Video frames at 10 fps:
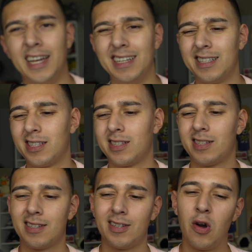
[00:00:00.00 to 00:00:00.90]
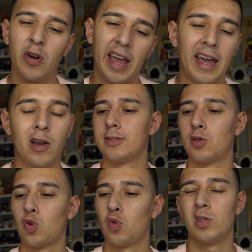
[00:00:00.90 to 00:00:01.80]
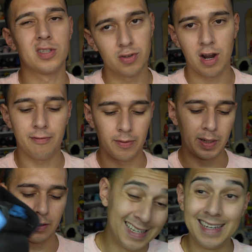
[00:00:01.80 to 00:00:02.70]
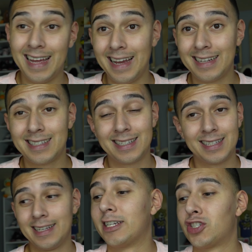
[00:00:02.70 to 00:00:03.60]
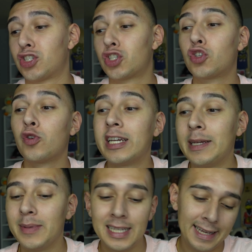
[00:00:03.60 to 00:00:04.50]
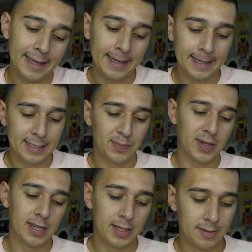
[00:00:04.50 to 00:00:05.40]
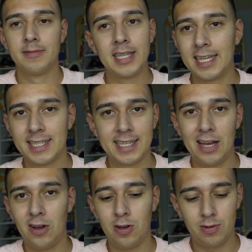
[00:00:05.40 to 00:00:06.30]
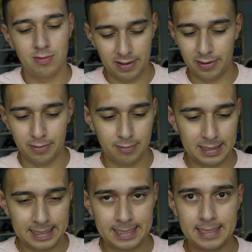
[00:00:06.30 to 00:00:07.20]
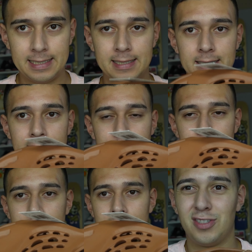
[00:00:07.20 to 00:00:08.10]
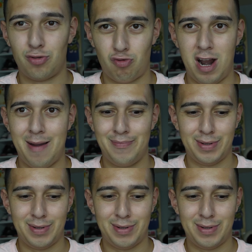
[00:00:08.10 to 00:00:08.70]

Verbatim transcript: It's okay. So it's a drop for me. Next, extremely hideous, but they sell. I don't know why. Drop.